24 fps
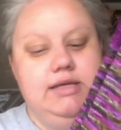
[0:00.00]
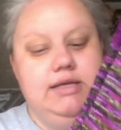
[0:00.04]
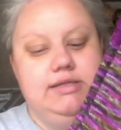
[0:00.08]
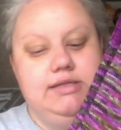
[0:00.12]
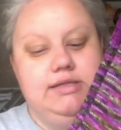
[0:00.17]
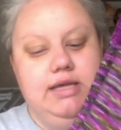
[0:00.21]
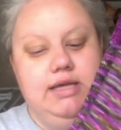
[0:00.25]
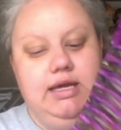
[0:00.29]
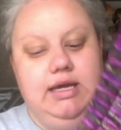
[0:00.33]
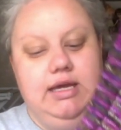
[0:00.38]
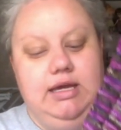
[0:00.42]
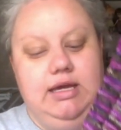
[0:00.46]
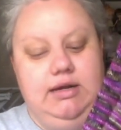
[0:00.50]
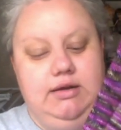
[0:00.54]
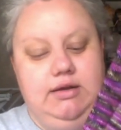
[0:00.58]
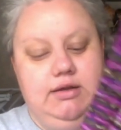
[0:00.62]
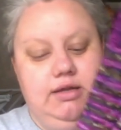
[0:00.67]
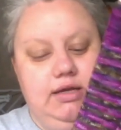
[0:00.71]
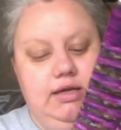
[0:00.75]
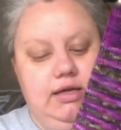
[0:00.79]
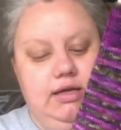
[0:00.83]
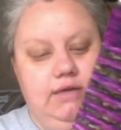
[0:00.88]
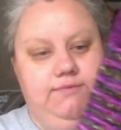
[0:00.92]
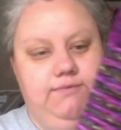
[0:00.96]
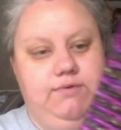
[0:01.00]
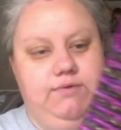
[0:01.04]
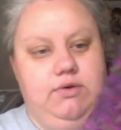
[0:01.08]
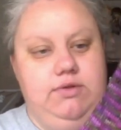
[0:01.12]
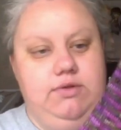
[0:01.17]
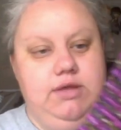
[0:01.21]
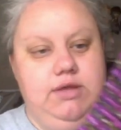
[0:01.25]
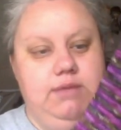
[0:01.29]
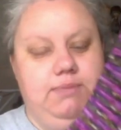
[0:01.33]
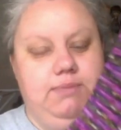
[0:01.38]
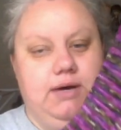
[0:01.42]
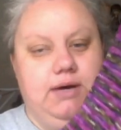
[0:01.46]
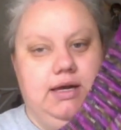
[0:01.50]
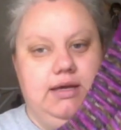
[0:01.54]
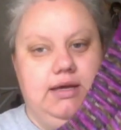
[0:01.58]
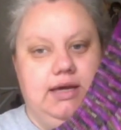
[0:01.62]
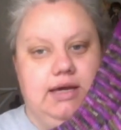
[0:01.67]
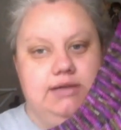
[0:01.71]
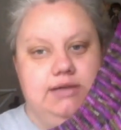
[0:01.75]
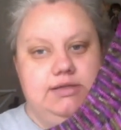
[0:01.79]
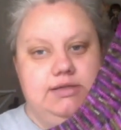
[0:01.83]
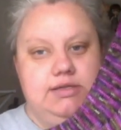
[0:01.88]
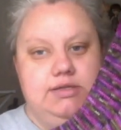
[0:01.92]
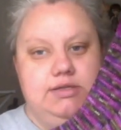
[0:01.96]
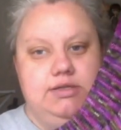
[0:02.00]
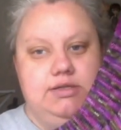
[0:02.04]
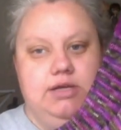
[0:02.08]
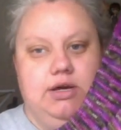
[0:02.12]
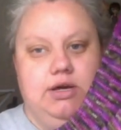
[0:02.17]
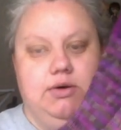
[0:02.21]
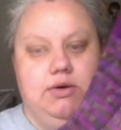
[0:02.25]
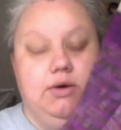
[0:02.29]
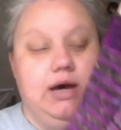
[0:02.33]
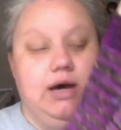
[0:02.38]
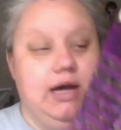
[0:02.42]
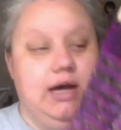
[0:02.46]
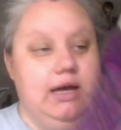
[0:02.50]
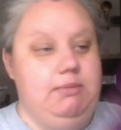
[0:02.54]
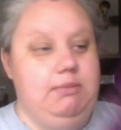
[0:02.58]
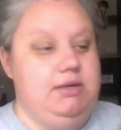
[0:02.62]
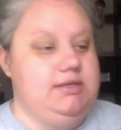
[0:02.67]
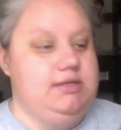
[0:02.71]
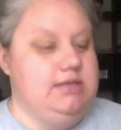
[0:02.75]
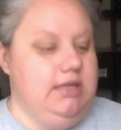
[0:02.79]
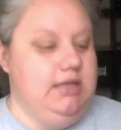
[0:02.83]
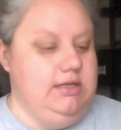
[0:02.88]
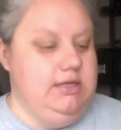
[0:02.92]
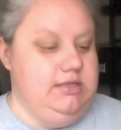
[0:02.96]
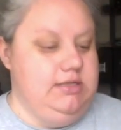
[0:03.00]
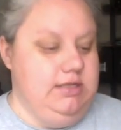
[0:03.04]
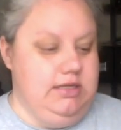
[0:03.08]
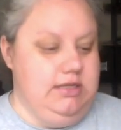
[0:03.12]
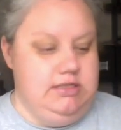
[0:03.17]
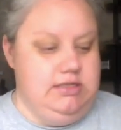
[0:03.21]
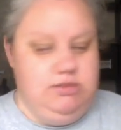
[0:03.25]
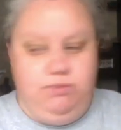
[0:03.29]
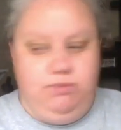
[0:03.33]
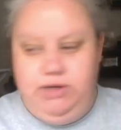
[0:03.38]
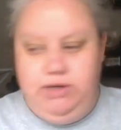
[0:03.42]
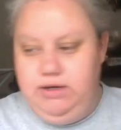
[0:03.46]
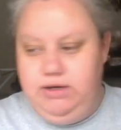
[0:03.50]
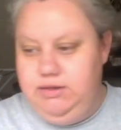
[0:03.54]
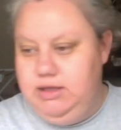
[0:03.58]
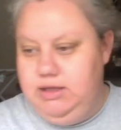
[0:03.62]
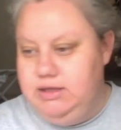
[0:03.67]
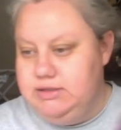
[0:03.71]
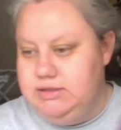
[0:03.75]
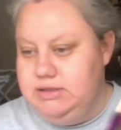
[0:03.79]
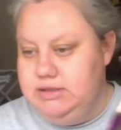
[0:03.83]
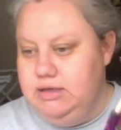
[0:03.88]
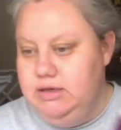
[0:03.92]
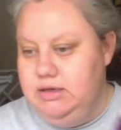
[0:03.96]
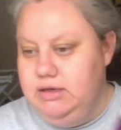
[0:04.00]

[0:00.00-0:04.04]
and clean for the podcast. So I'm excited to get to wear these.